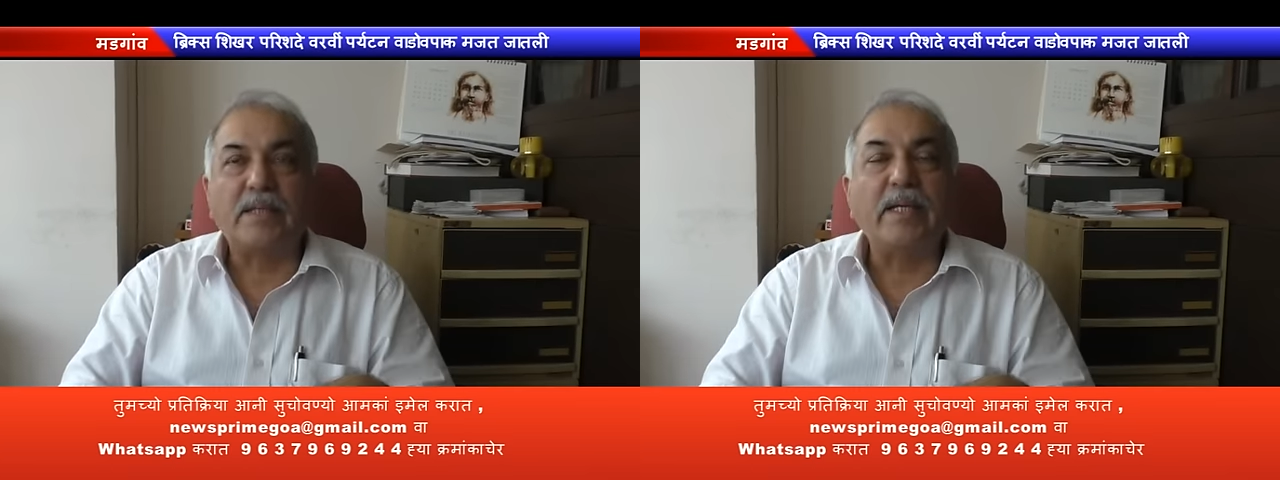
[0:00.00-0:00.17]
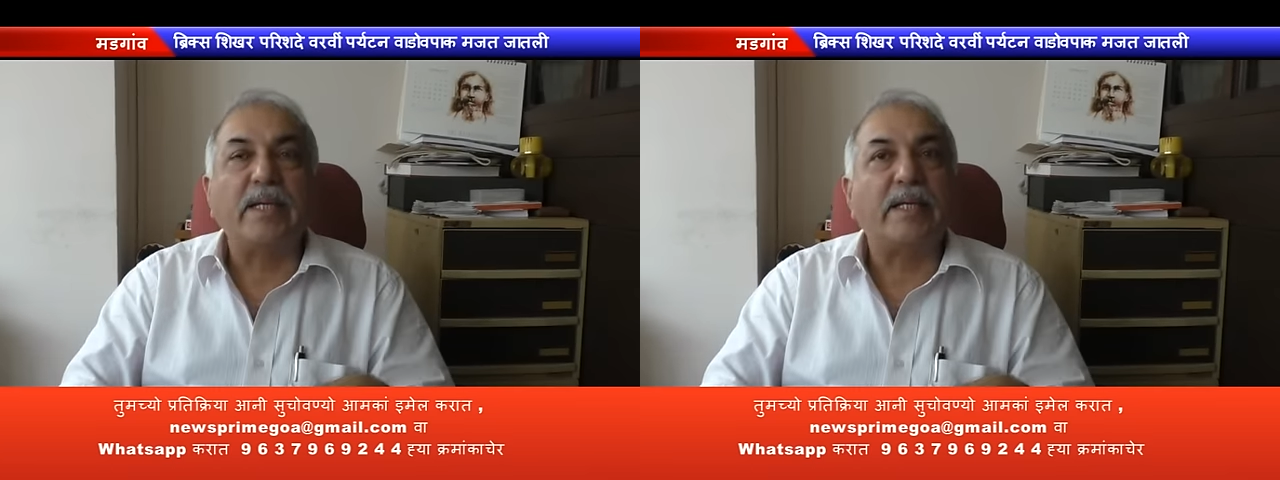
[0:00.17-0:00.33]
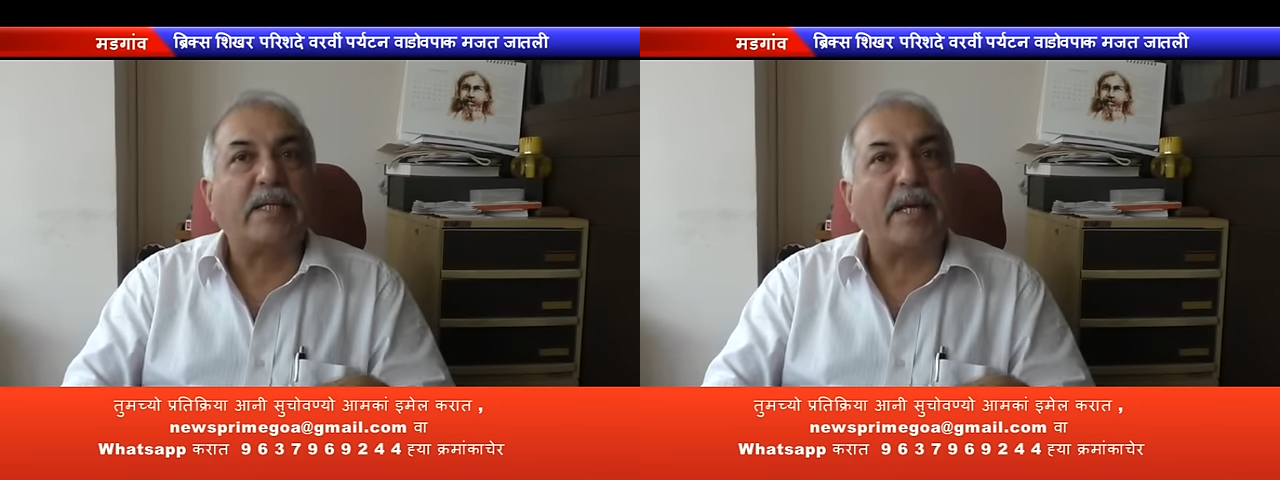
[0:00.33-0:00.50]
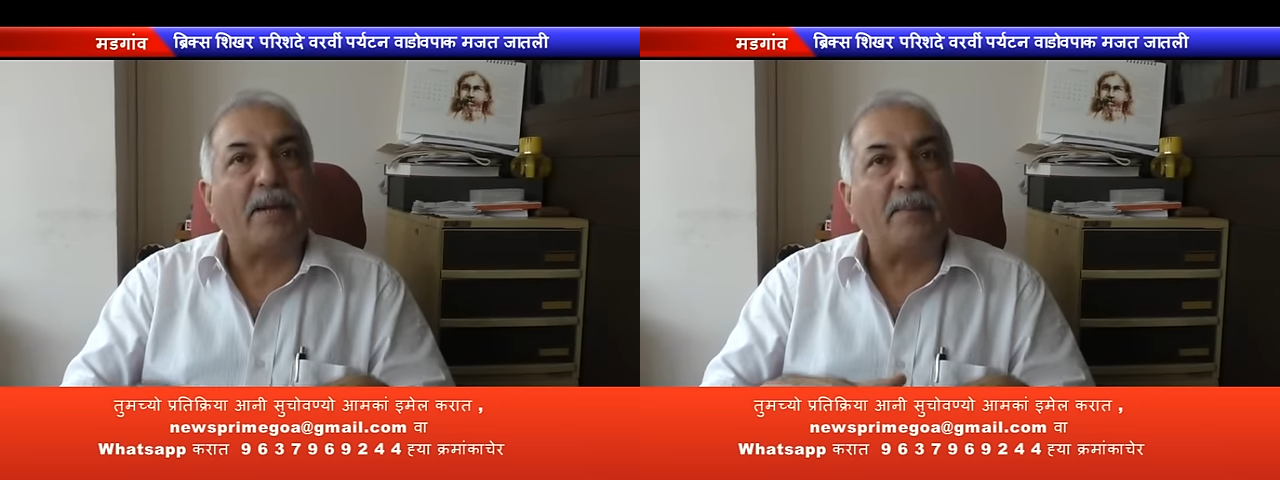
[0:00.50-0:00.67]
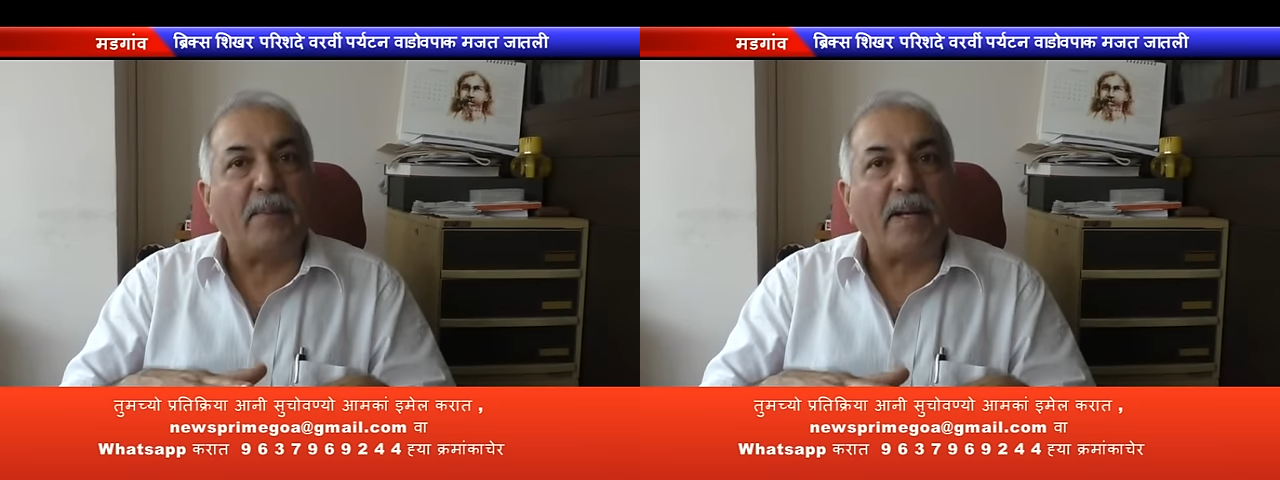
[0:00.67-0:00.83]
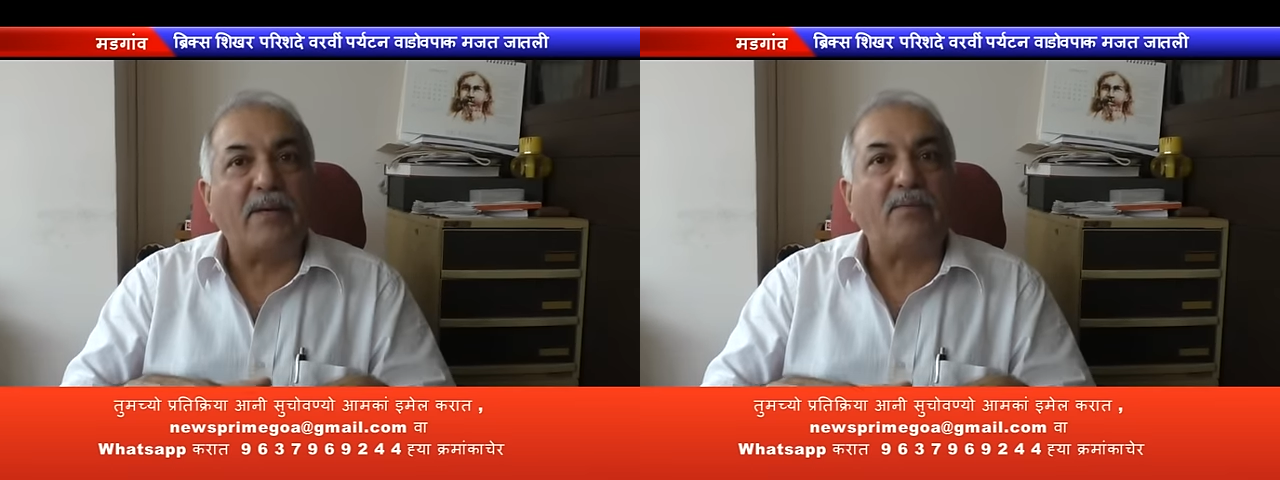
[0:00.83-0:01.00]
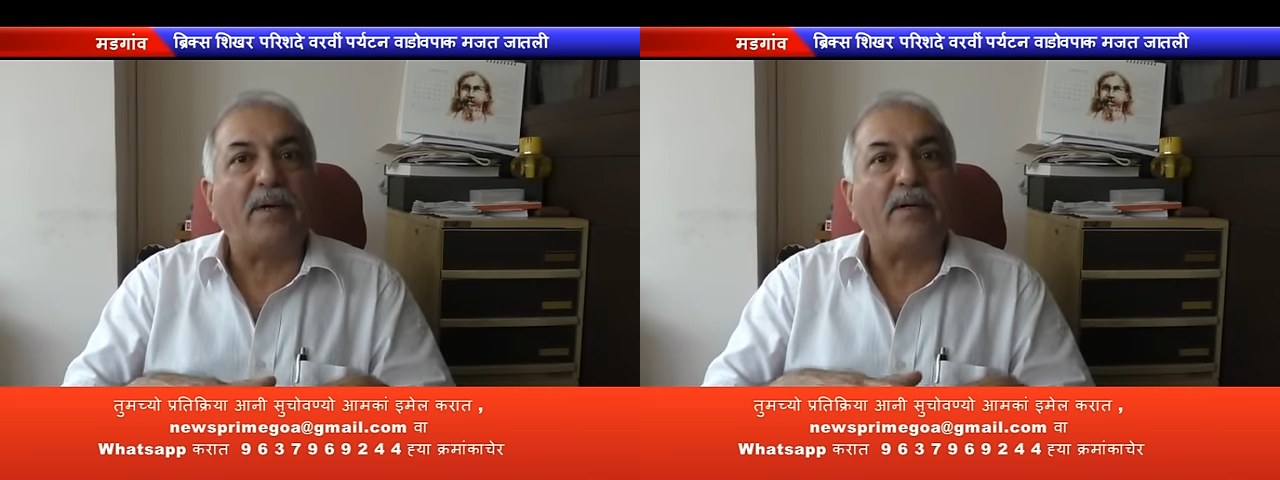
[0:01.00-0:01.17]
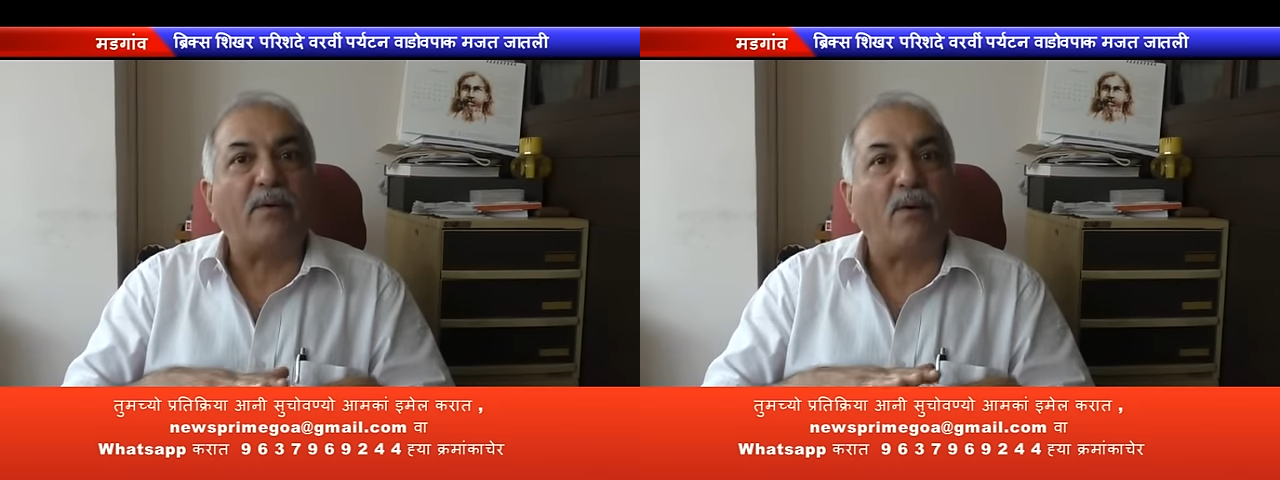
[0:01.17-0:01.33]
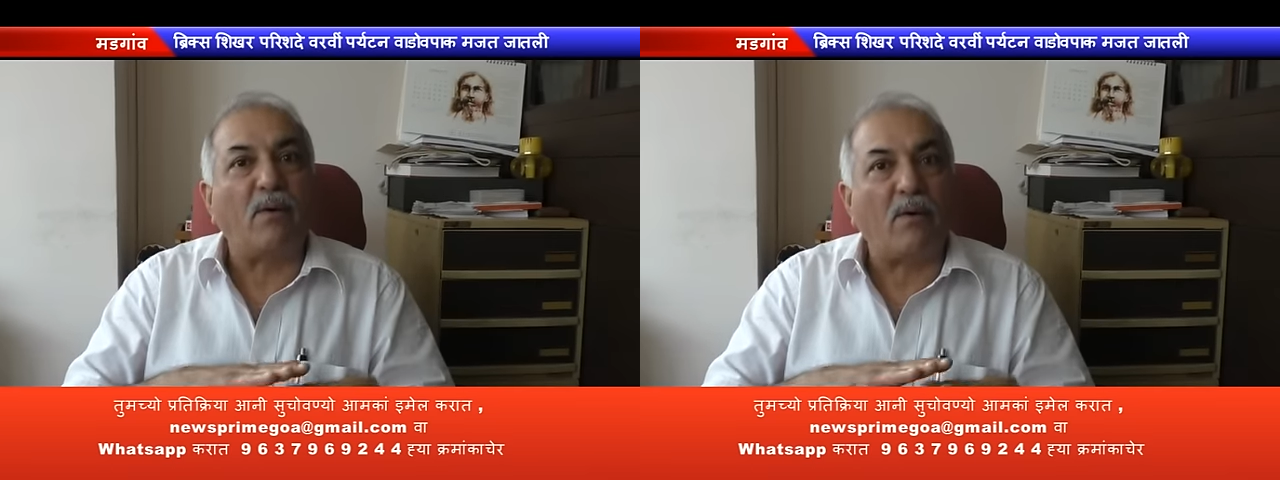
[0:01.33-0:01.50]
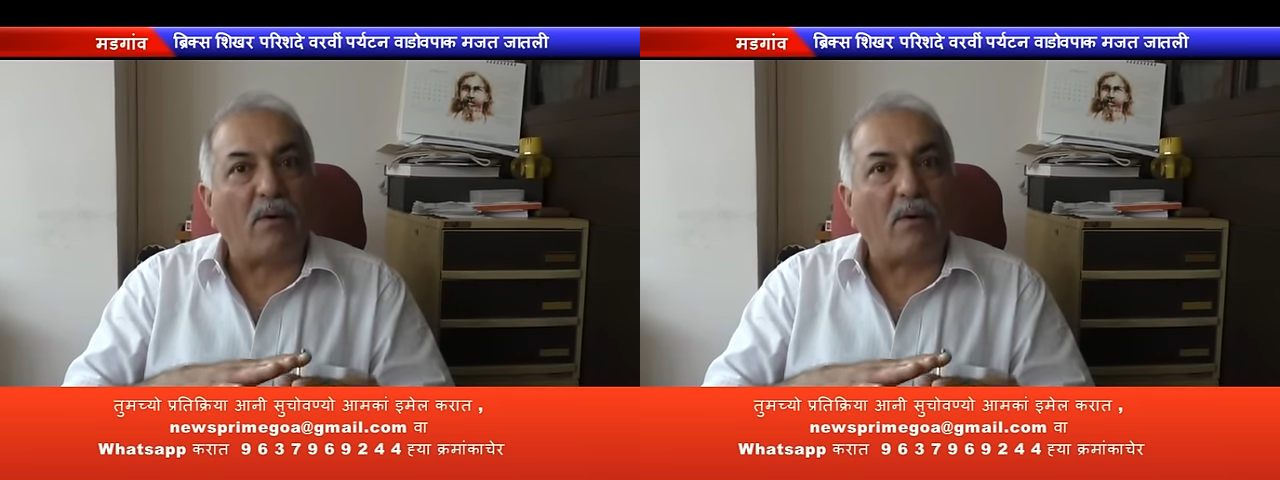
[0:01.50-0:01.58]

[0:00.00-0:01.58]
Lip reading: See, it can benefit